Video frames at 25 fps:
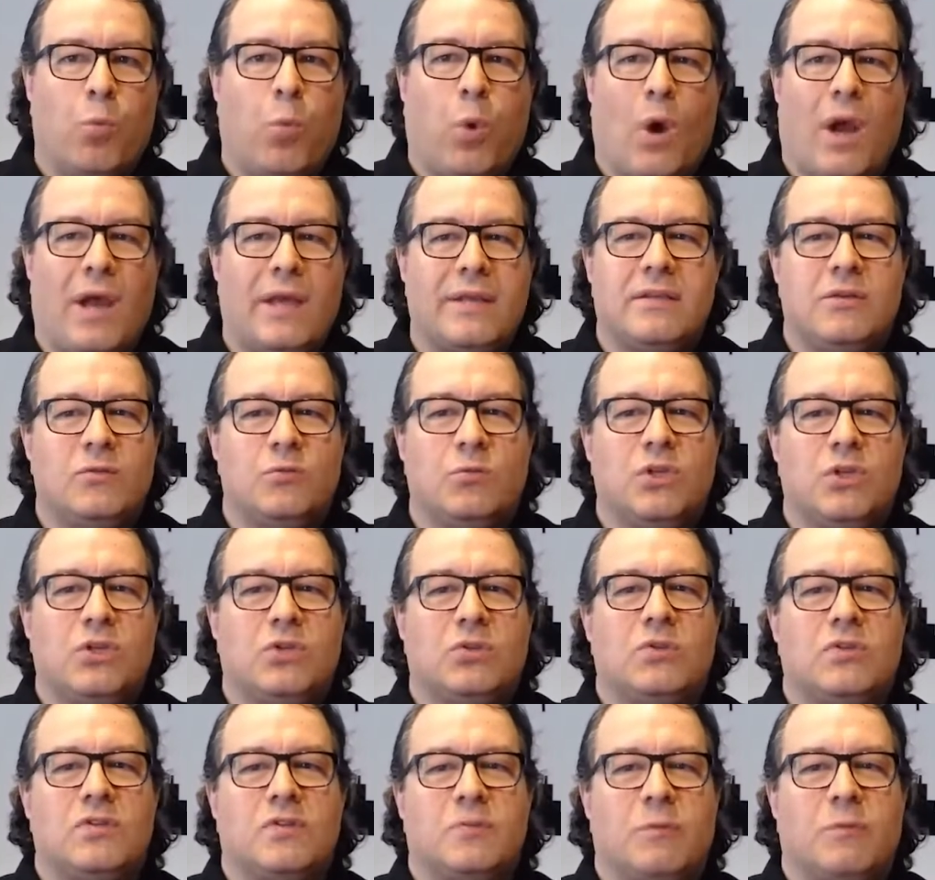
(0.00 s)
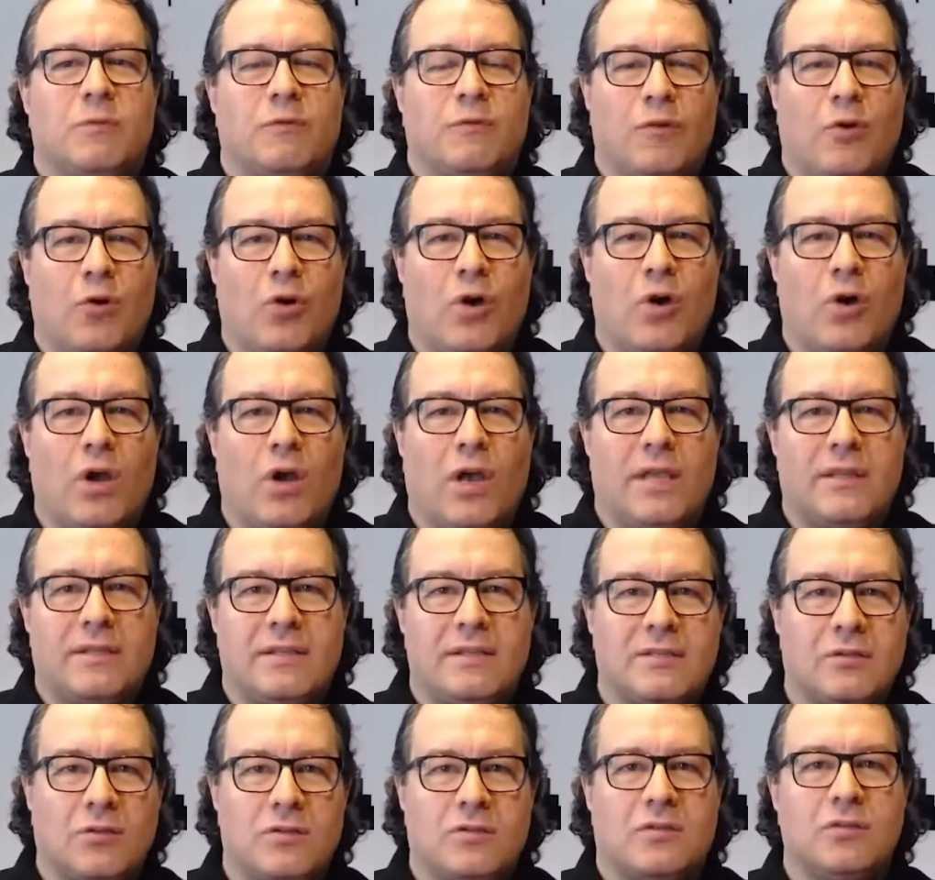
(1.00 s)
why didn't we do this beforehand? And
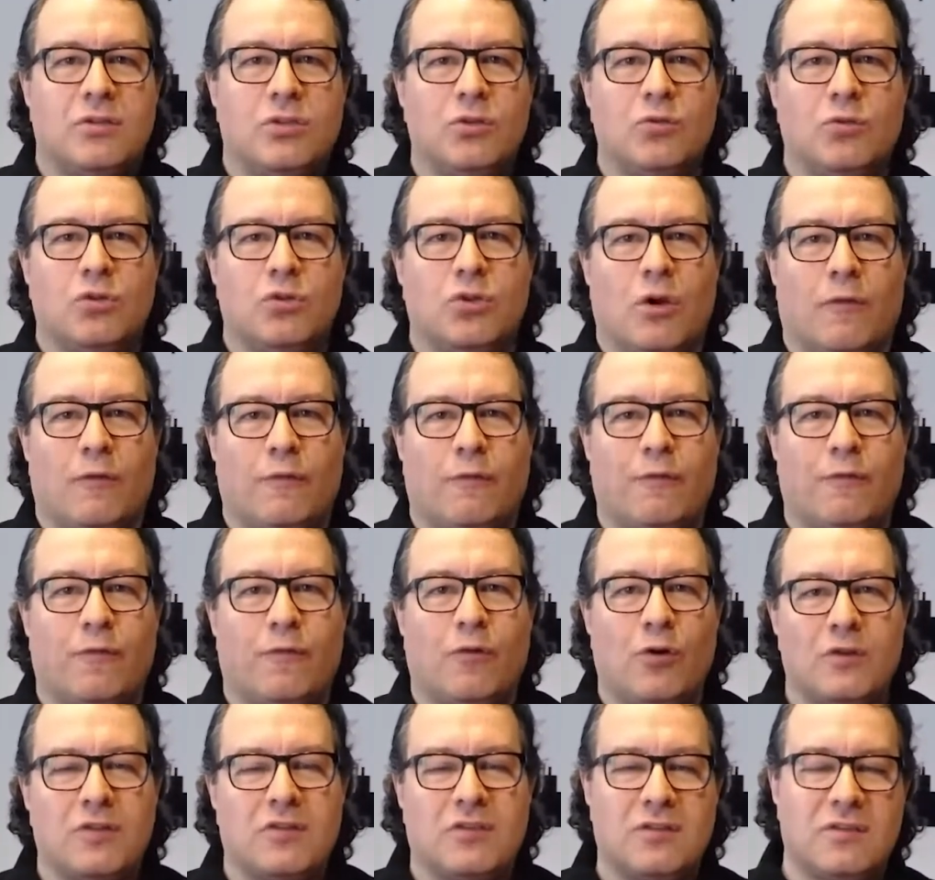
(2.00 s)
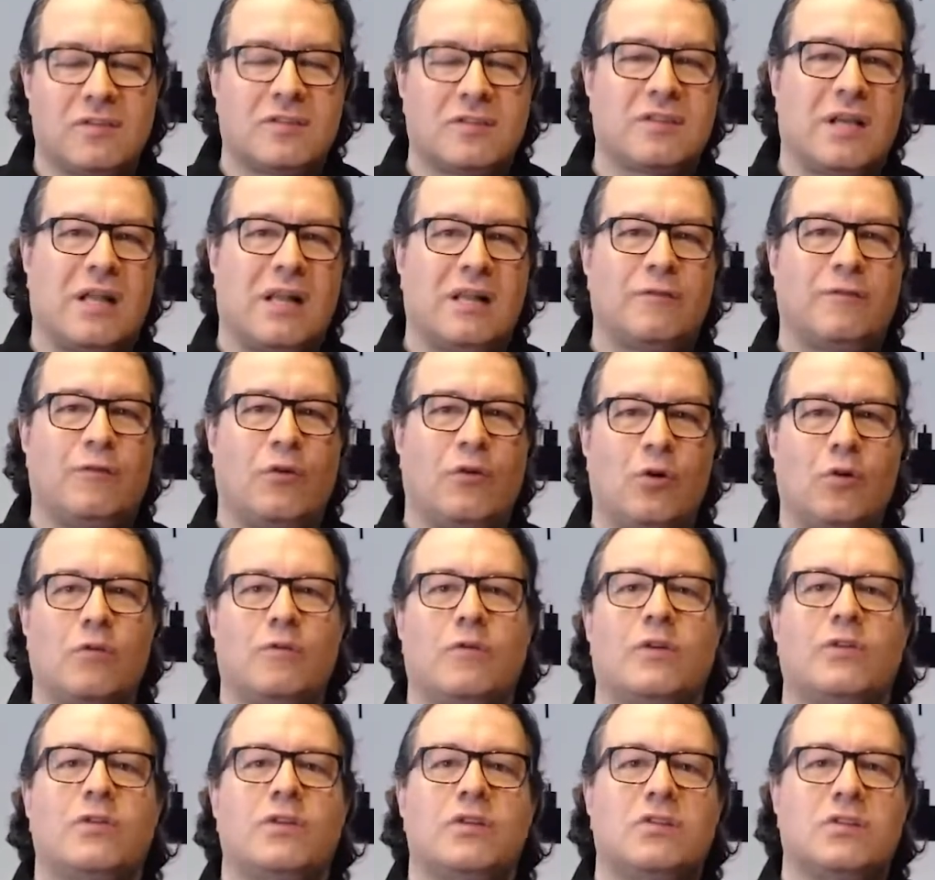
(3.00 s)
it's also you forced yourself
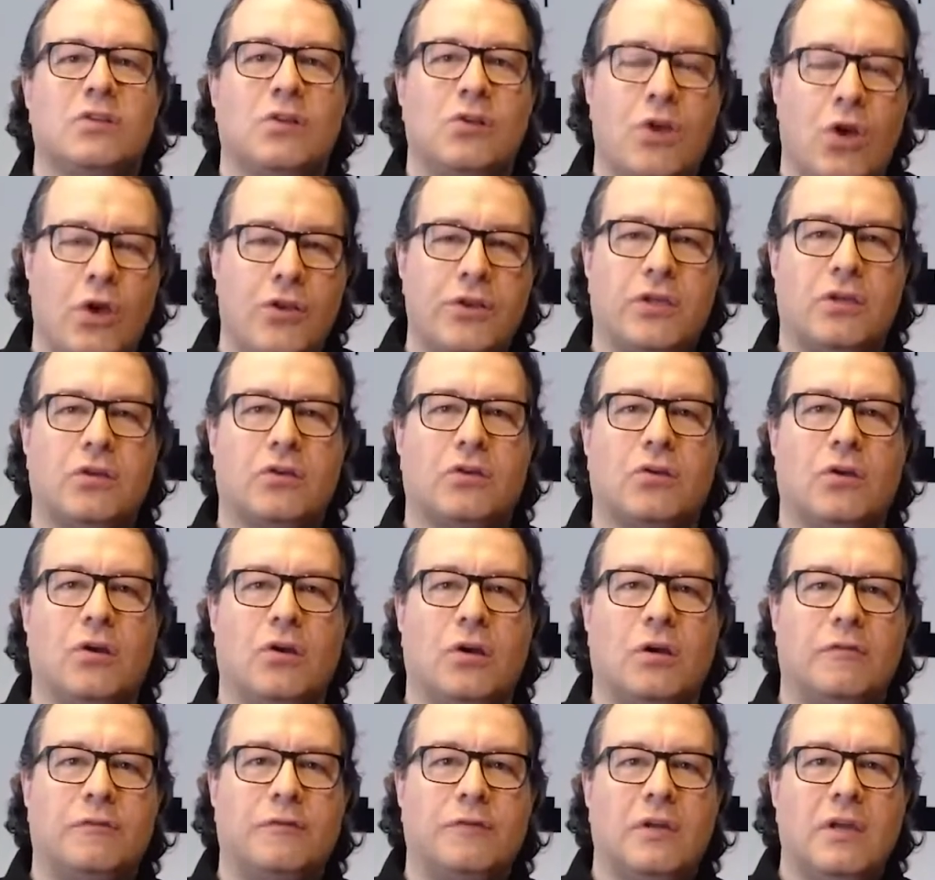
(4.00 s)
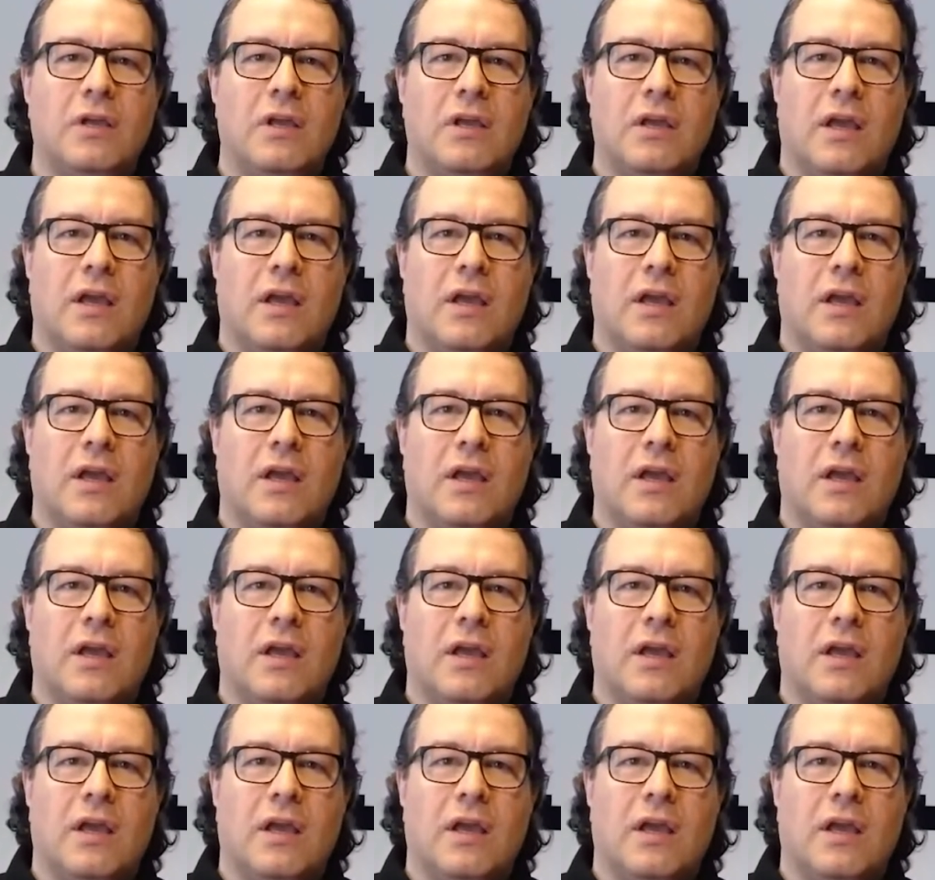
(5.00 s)
over this learning curve.